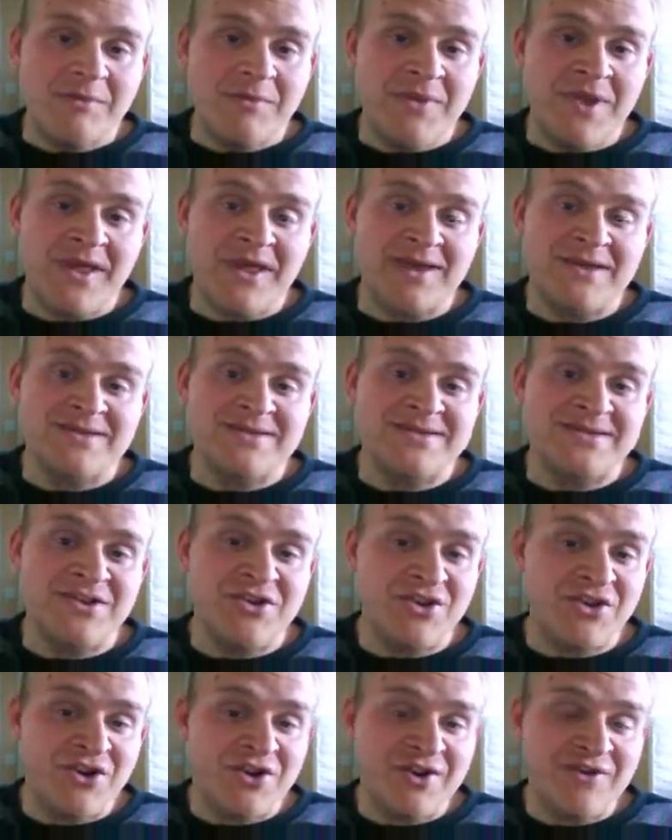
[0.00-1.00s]
Because
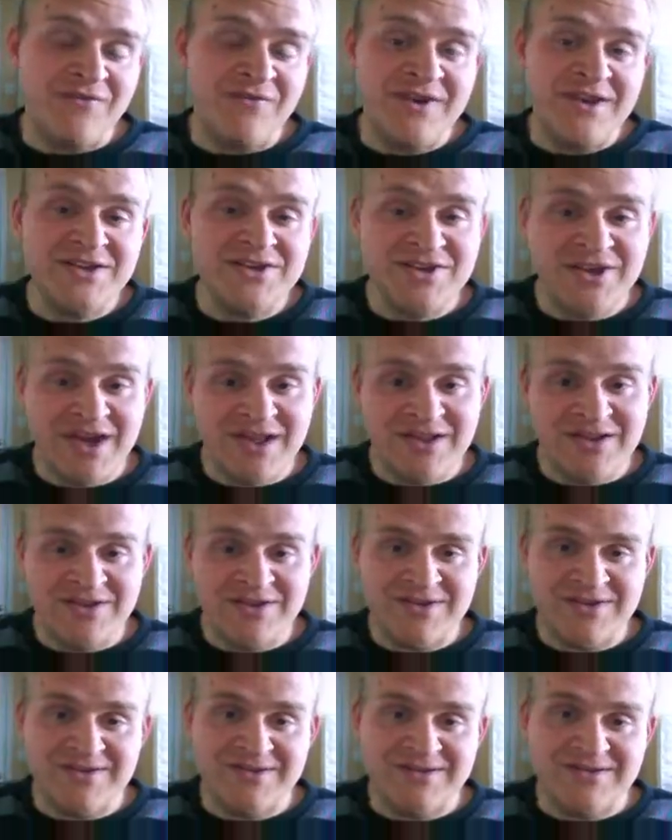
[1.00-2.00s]
you're going to face
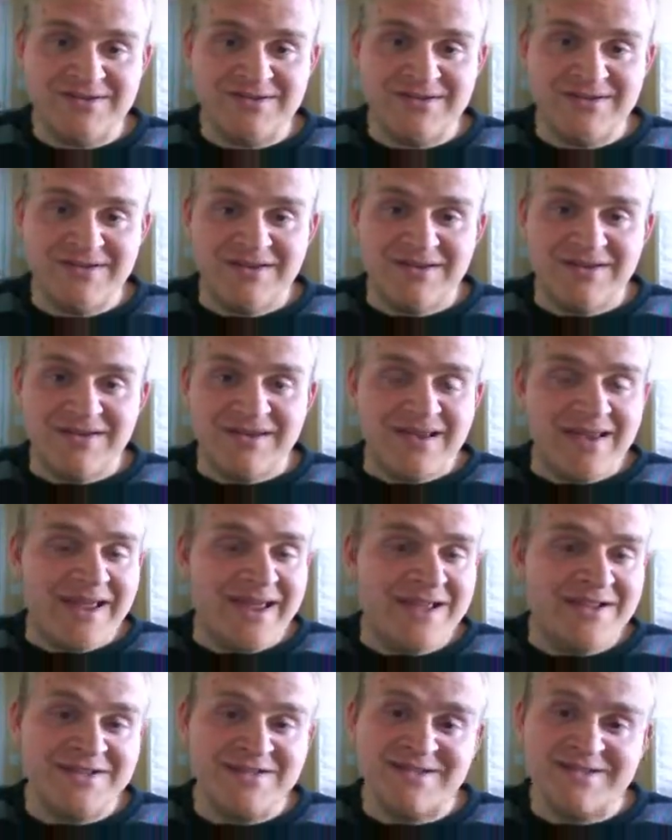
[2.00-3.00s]
challenges.
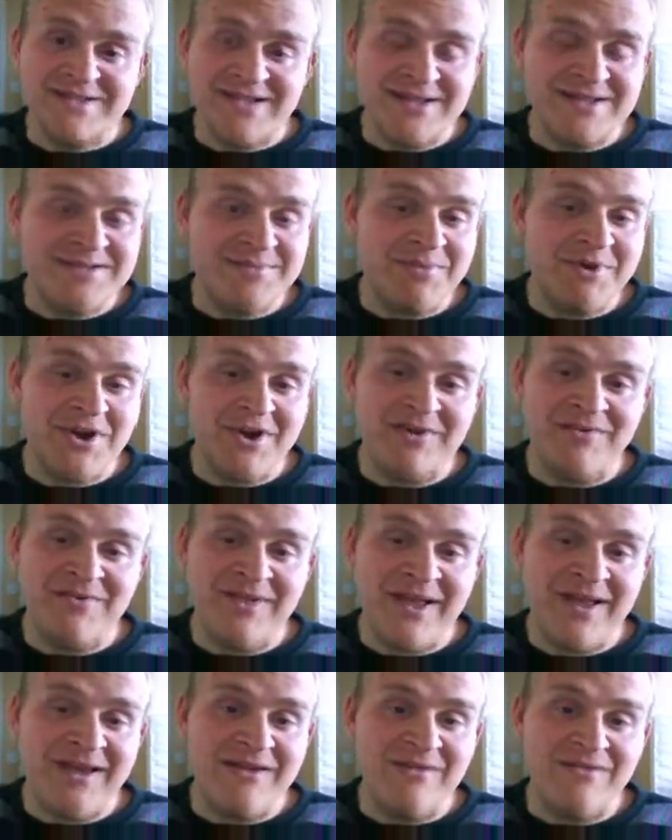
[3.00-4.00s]
It's a part of
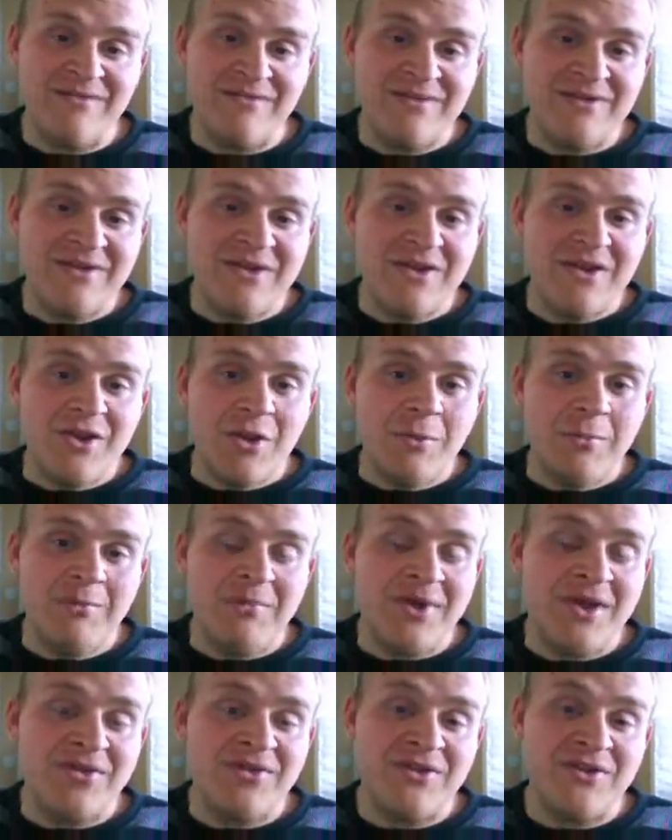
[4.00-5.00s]
life,
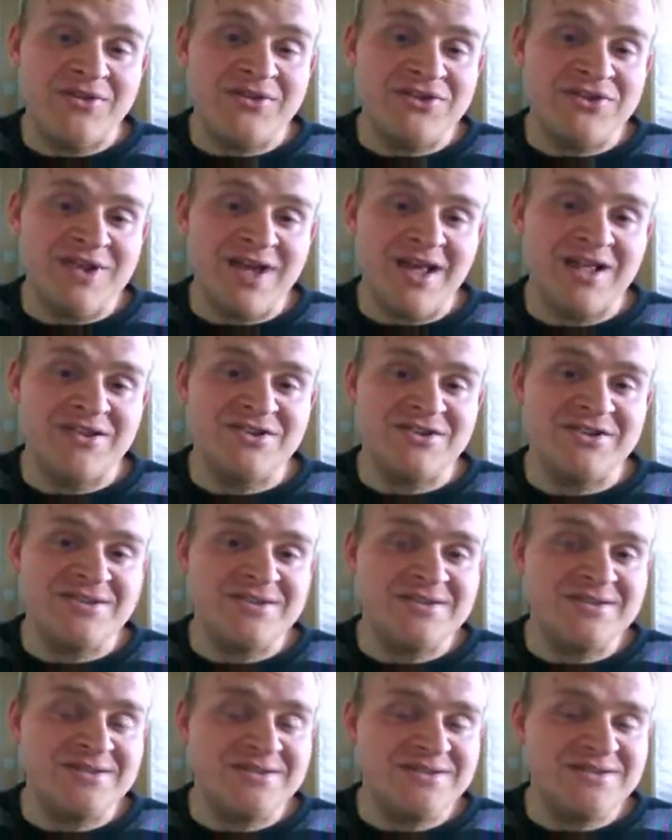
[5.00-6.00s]
but those
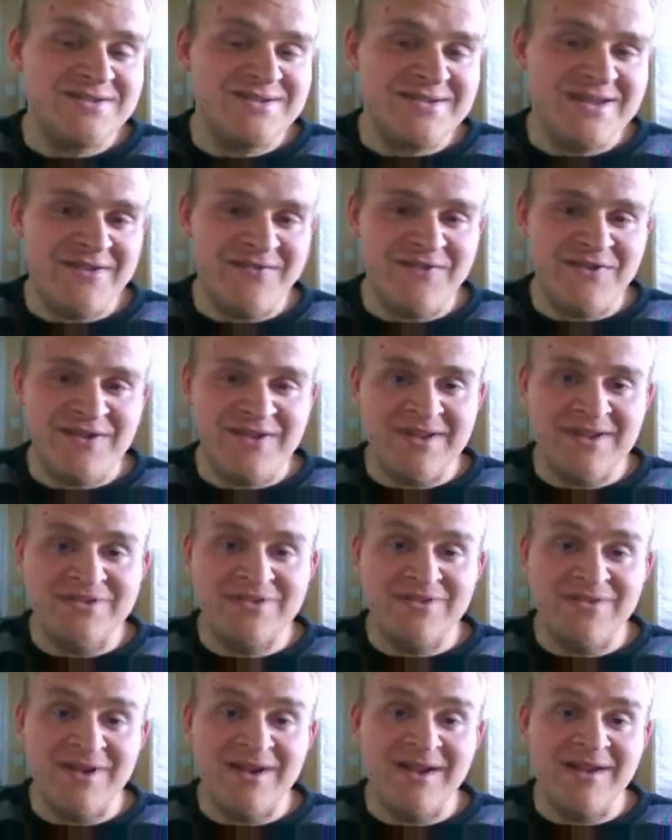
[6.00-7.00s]
challenges definitely
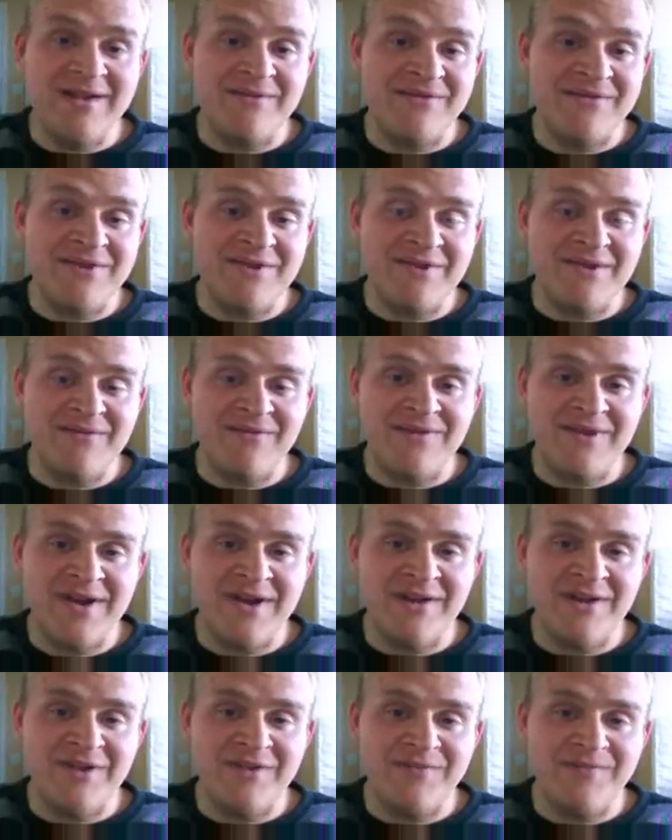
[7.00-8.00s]
do not have to
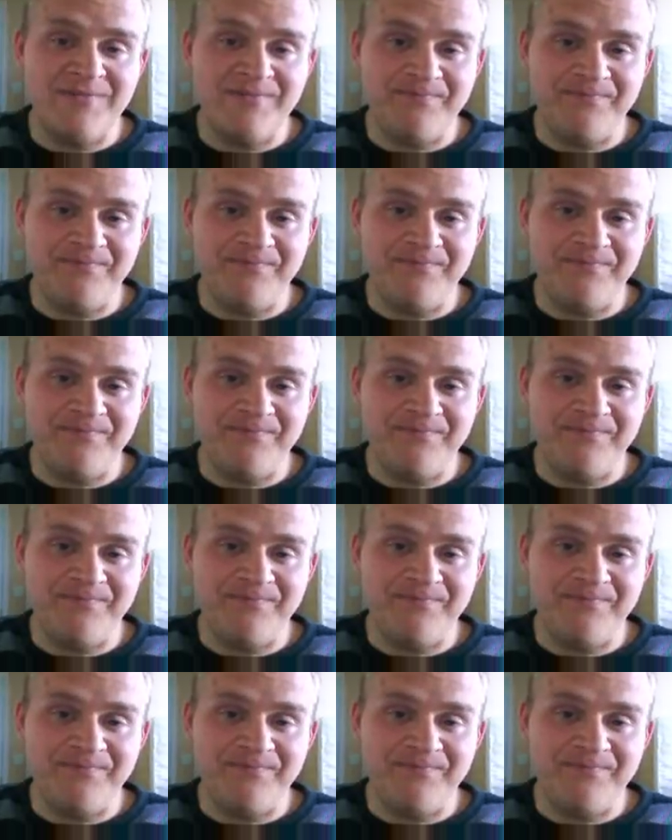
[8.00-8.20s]
define you.